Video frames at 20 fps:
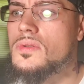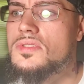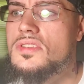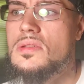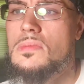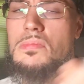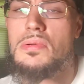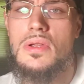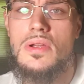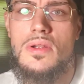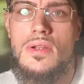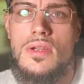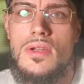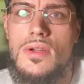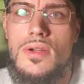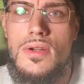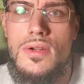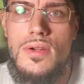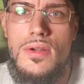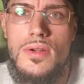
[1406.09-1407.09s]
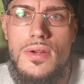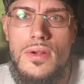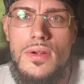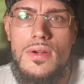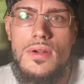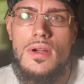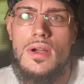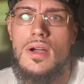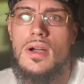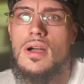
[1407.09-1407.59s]

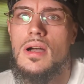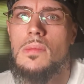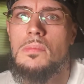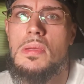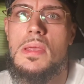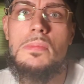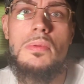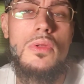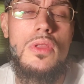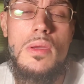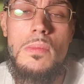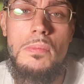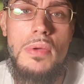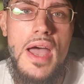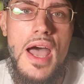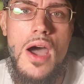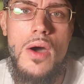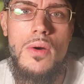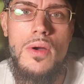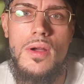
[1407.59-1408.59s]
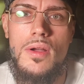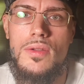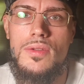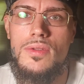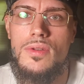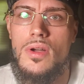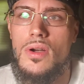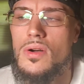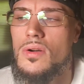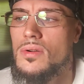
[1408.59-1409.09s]
superior people in power,
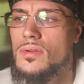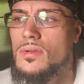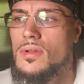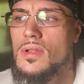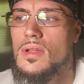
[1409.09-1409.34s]
you know,